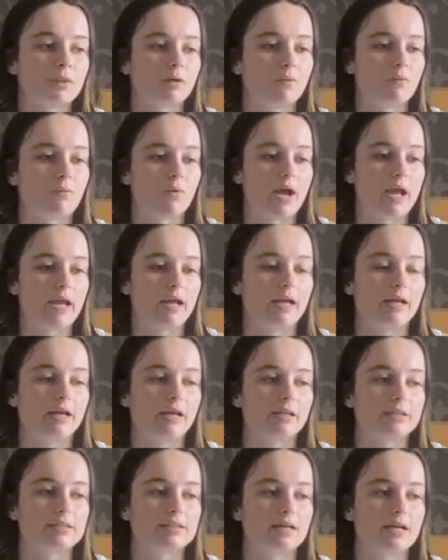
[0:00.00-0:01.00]

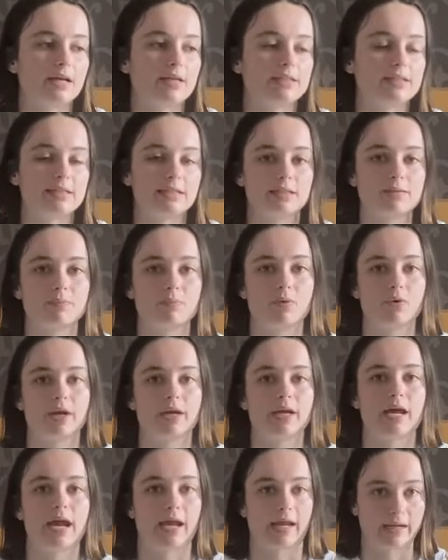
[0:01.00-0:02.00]
weighs
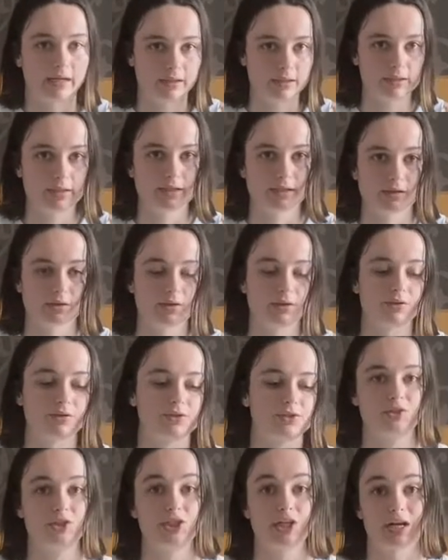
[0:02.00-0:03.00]
6.8
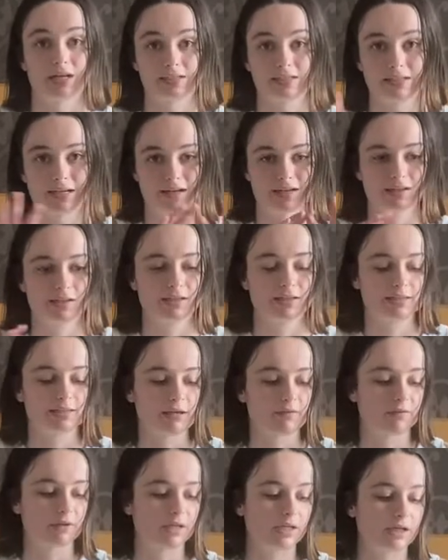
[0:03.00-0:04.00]
kilos, just under the
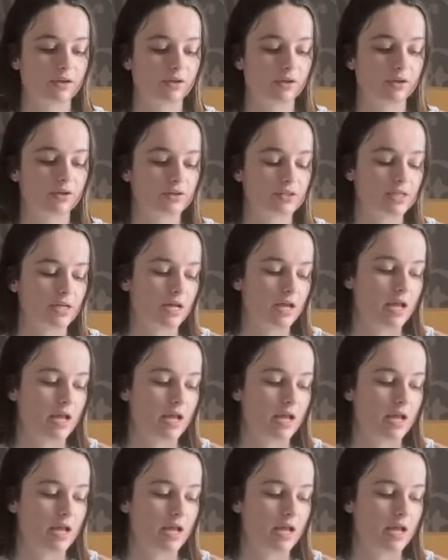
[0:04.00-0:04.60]
7 kilos.